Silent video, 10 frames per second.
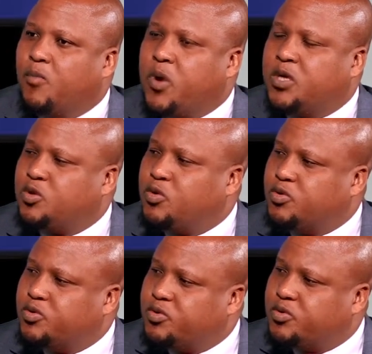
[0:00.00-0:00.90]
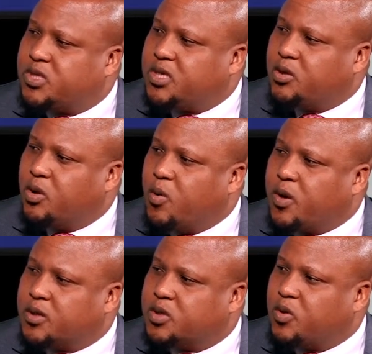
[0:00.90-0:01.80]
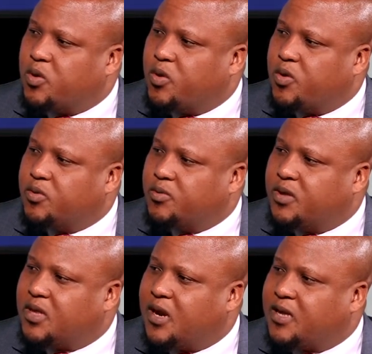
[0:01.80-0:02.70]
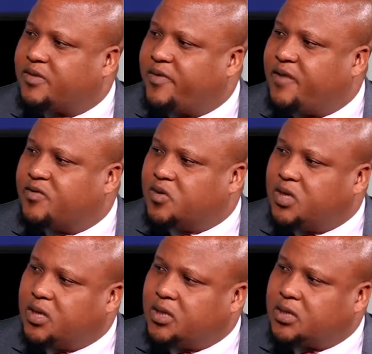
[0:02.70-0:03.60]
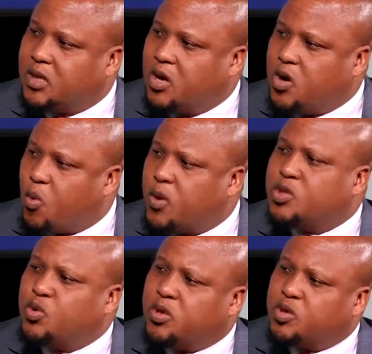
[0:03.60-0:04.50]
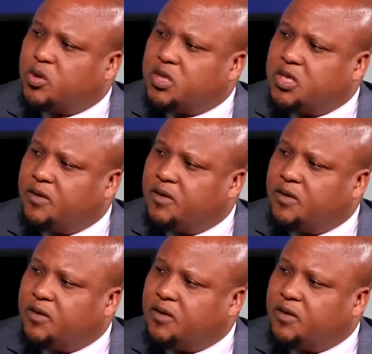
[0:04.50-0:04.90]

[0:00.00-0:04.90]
Where do you see it going? So in the next 5 to 10 years, what do you want to achieve